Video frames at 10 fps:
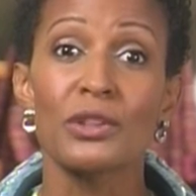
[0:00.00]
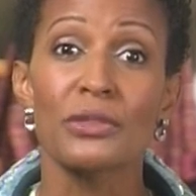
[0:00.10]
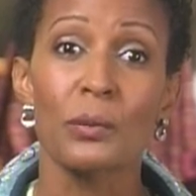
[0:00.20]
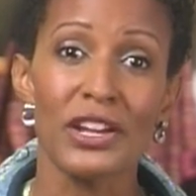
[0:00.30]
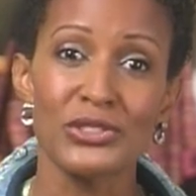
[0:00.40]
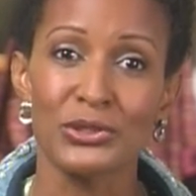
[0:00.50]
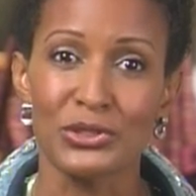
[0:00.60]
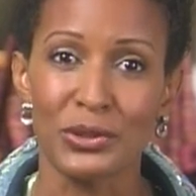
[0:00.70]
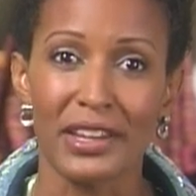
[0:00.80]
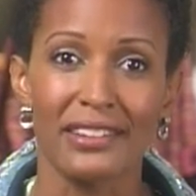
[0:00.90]
with the Western
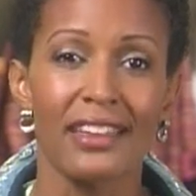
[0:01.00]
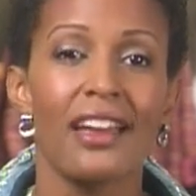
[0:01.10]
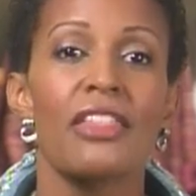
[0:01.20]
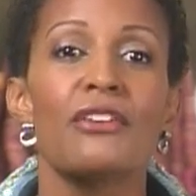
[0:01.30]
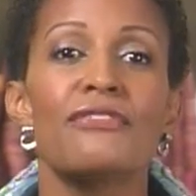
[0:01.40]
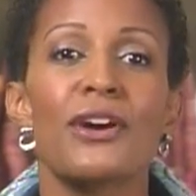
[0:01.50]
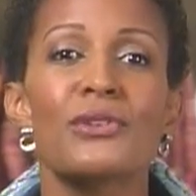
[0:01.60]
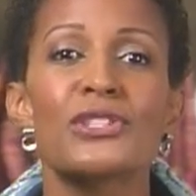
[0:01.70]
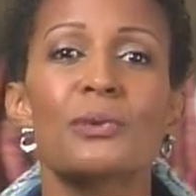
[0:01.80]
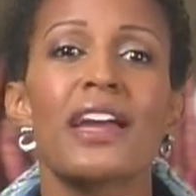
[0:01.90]
trend, the
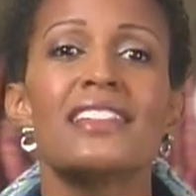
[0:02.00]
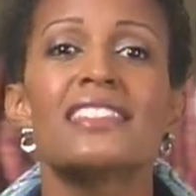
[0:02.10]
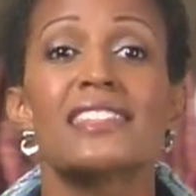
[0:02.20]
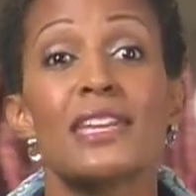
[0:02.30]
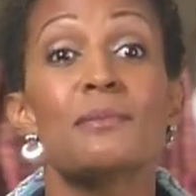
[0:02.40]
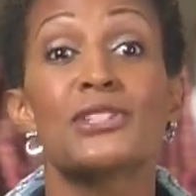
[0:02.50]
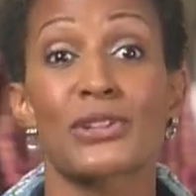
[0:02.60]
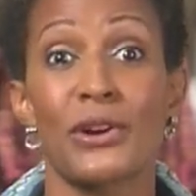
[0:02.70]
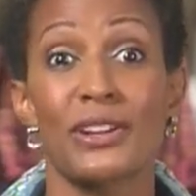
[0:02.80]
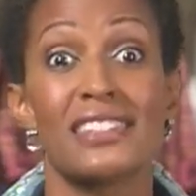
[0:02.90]
faux suede seam
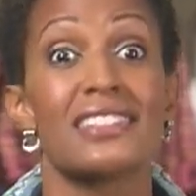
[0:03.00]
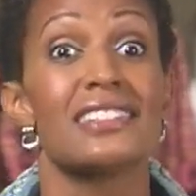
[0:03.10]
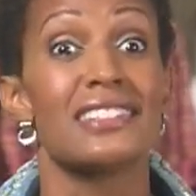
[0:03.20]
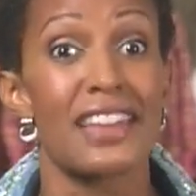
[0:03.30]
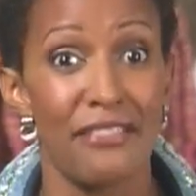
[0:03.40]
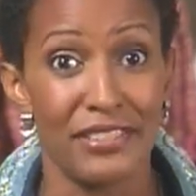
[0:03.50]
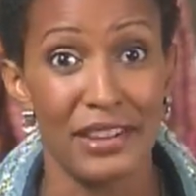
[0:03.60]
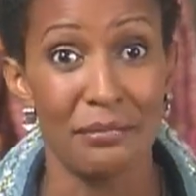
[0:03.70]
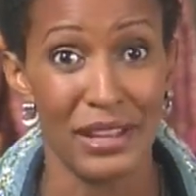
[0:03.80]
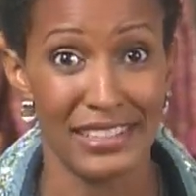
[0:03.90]
skirt is a
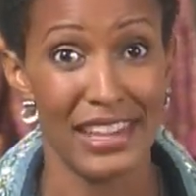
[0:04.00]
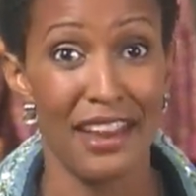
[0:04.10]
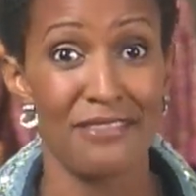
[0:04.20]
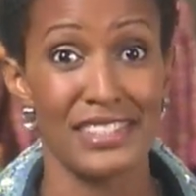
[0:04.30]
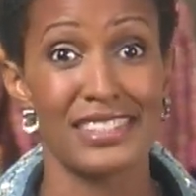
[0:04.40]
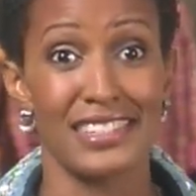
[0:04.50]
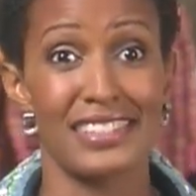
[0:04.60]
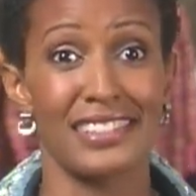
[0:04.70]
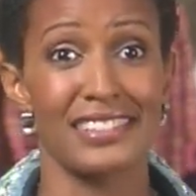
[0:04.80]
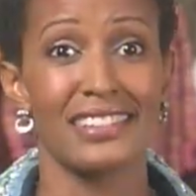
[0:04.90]
definite must-have this
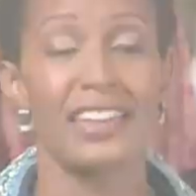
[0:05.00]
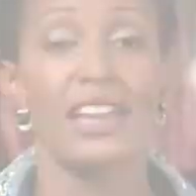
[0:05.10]
season.